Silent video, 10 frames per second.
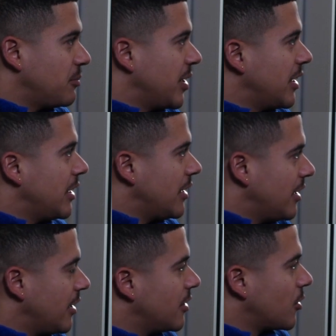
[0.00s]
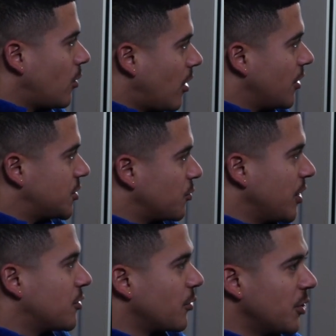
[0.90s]
be a little hard to
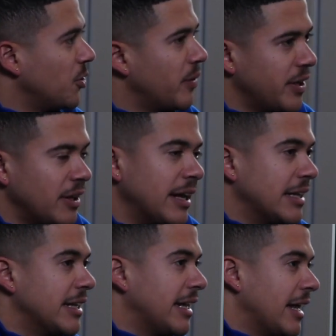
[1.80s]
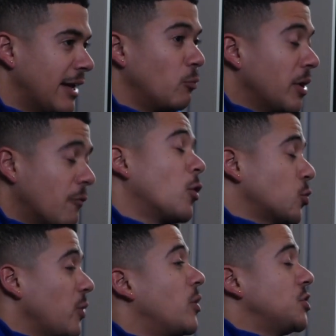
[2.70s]
read through, and of
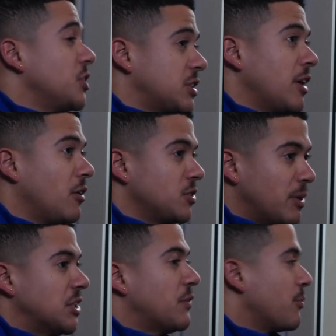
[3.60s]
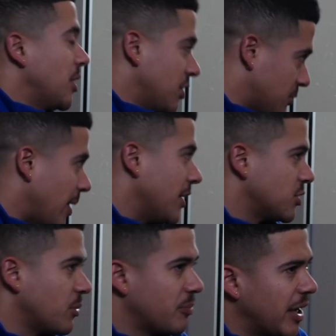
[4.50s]
course we want you to tell as much information as
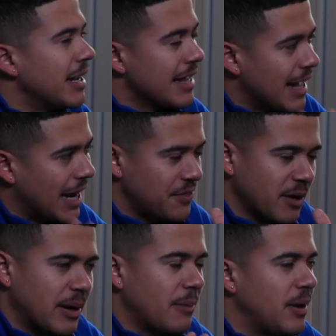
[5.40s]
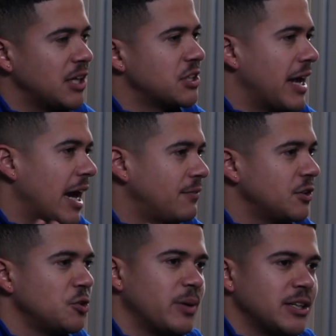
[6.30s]
possible. But I think about a page and a half to
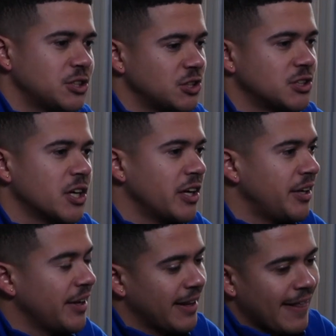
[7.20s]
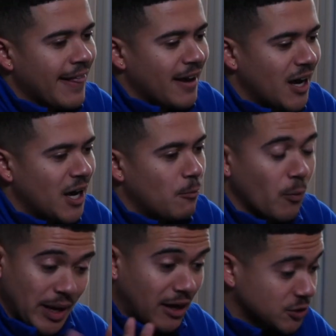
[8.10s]
2 pages is good. What
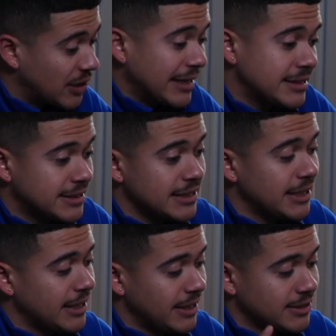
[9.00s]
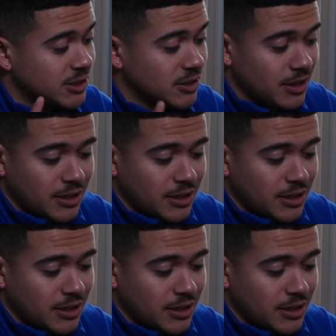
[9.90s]
we also like to see is